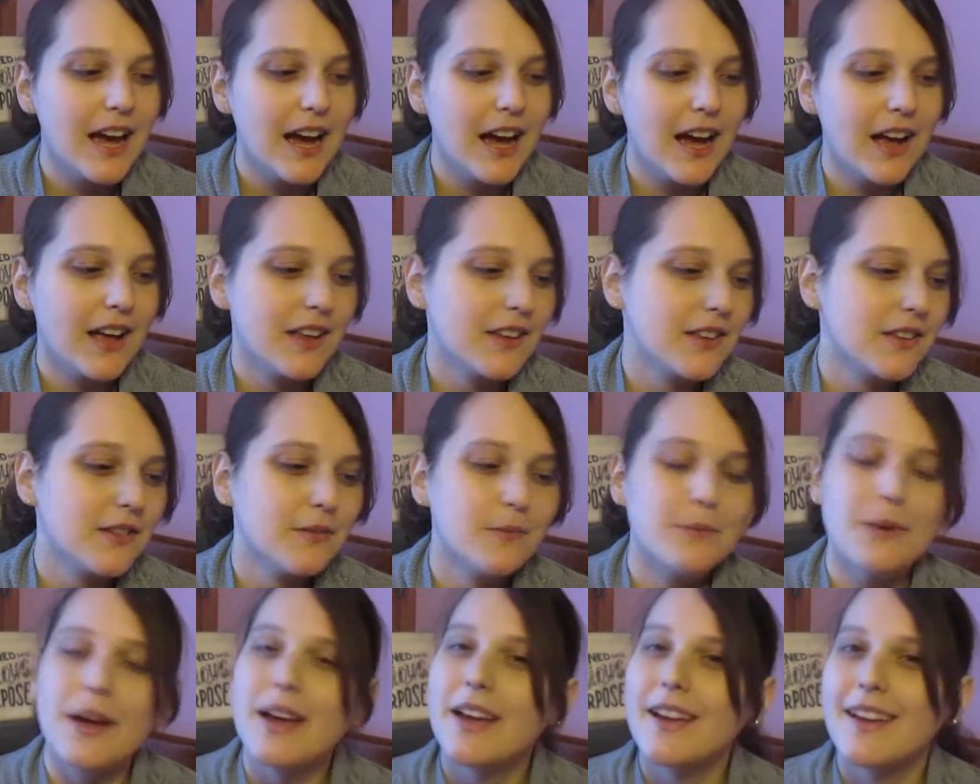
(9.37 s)
uh,
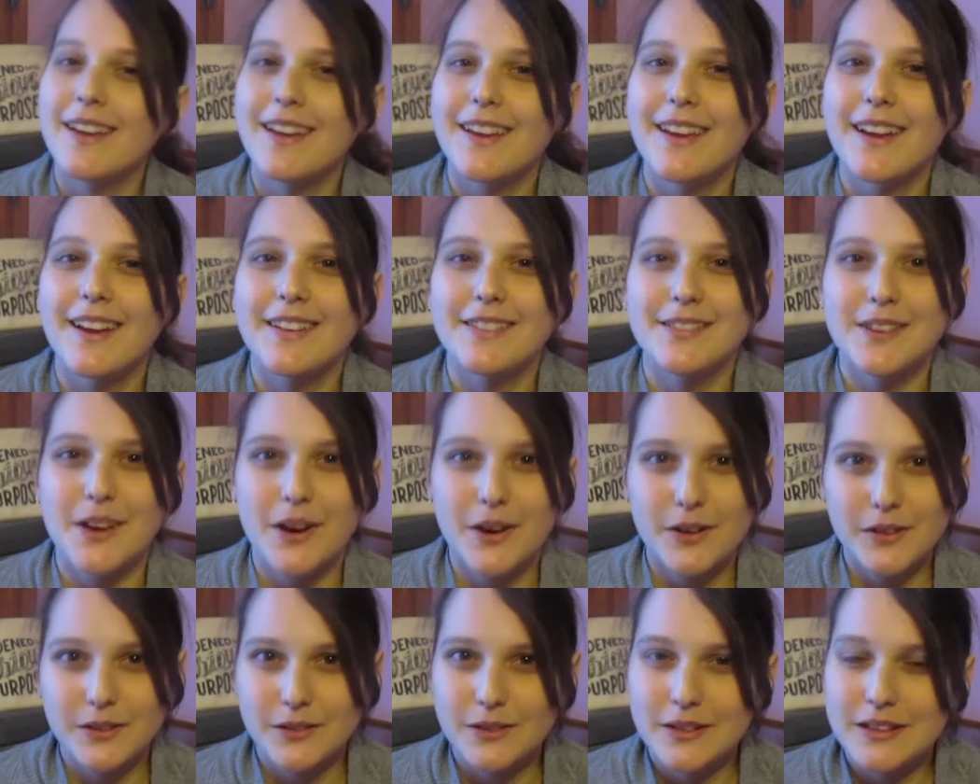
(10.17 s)
you may
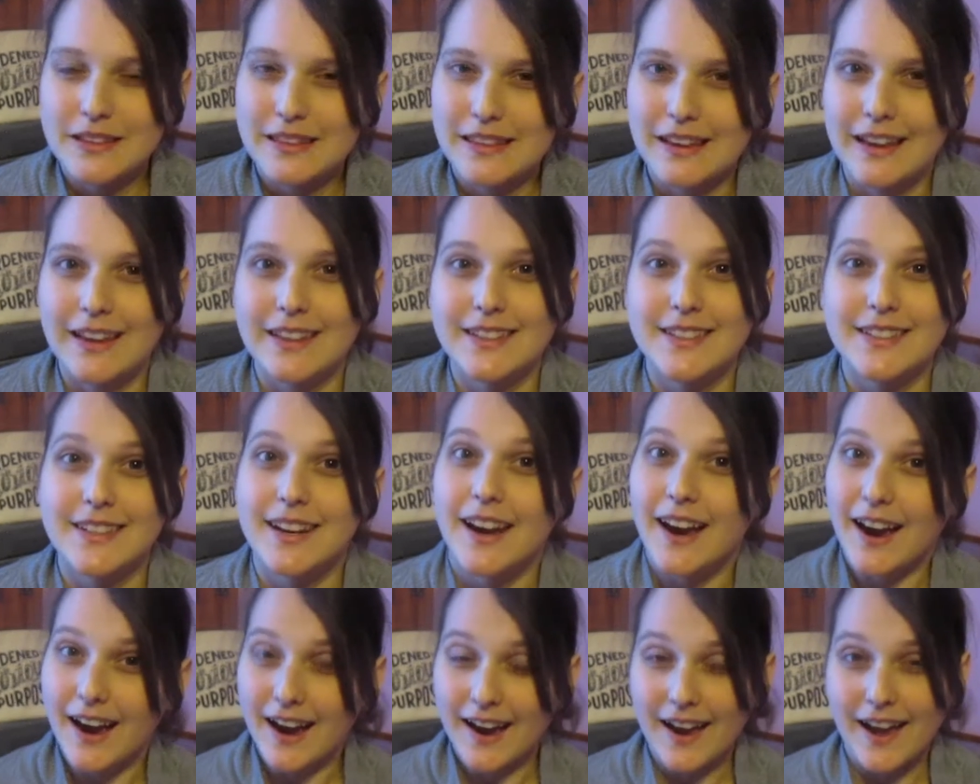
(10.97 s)
know that
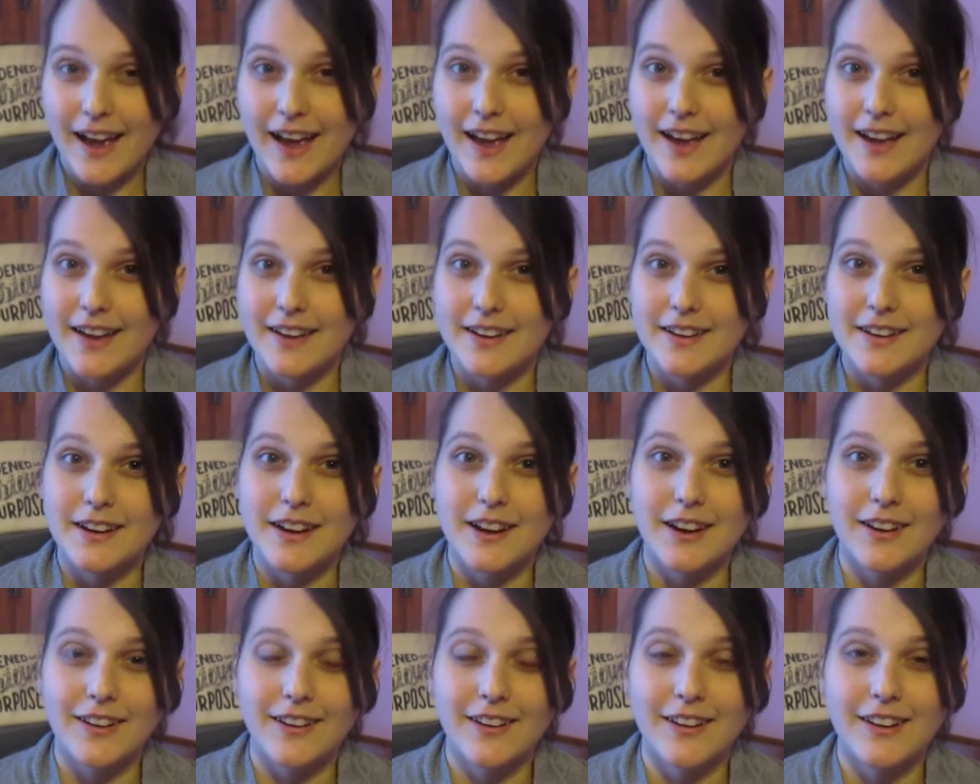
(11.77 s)
I had
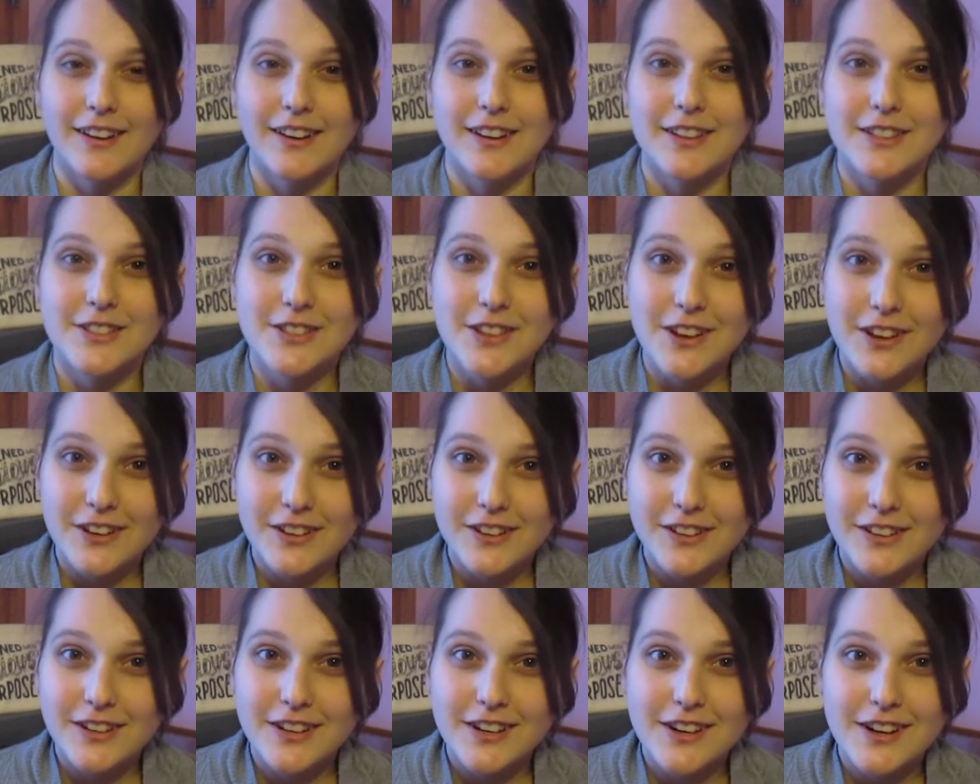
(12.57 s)
our
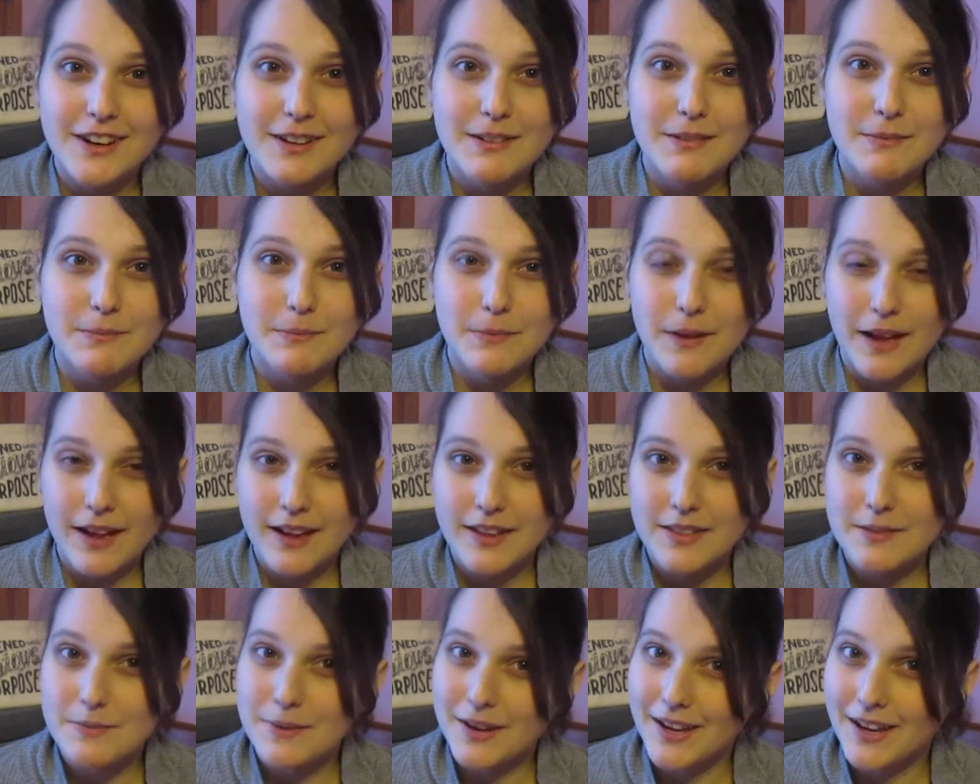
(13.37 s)
daughter
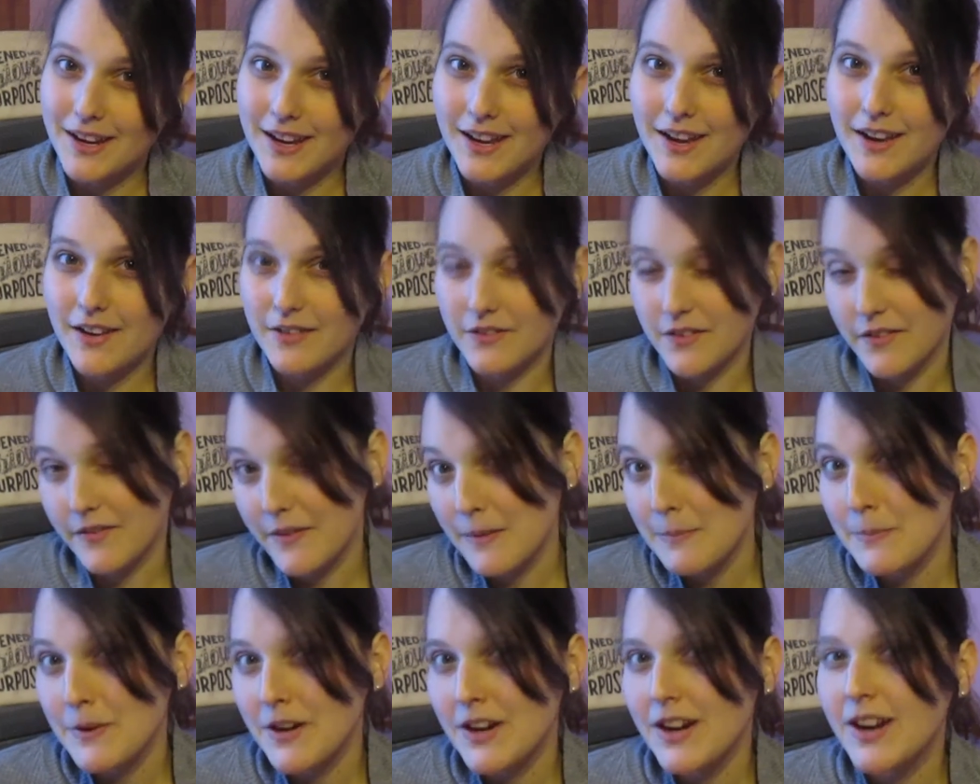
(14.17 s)
back at the beginning of
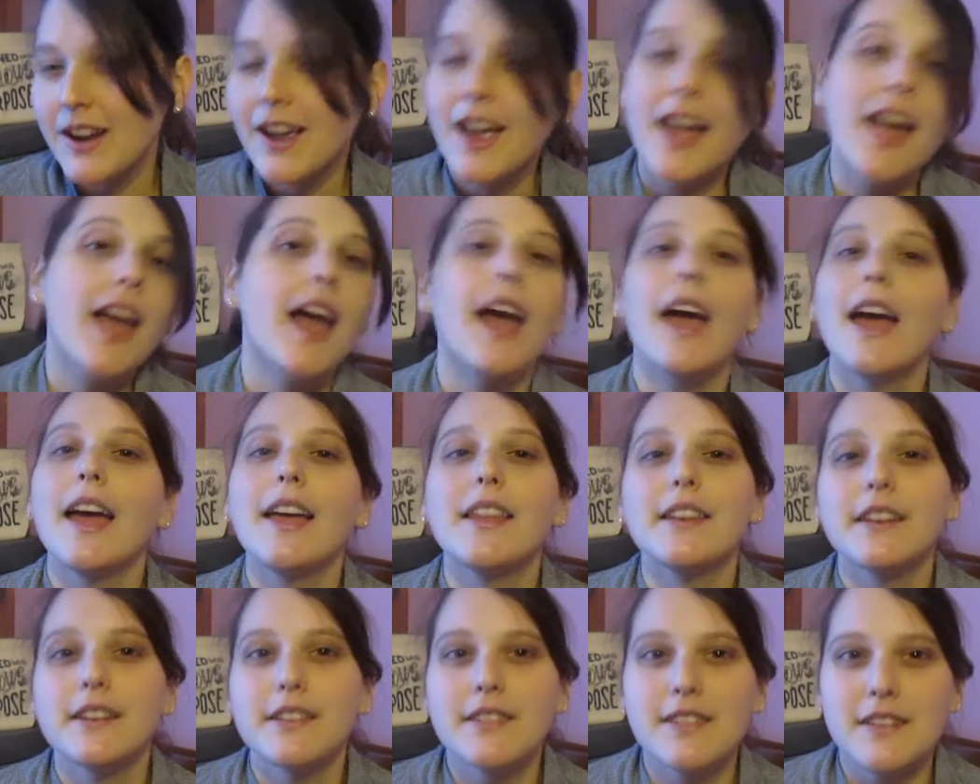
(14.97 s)
November
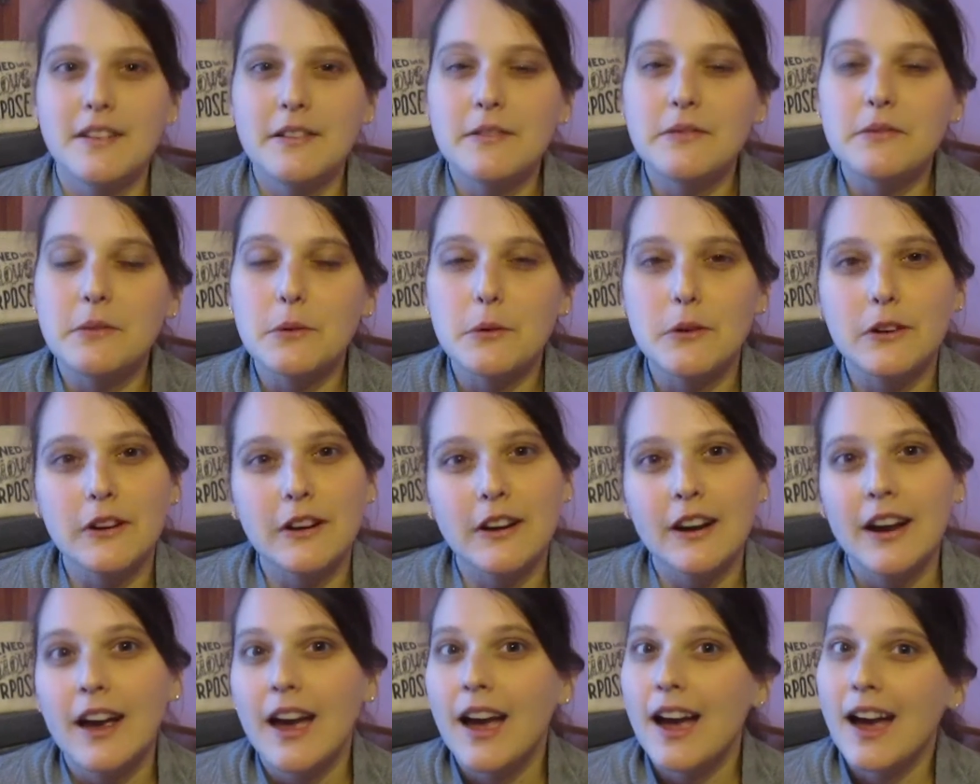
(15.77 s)
and
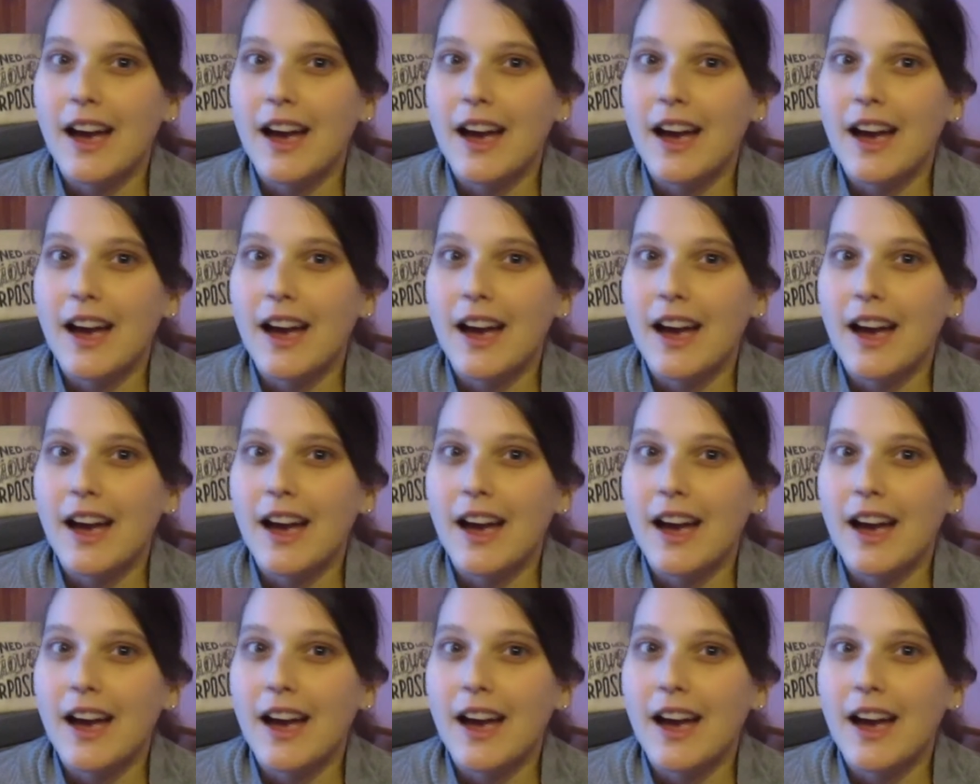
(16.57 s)
therefore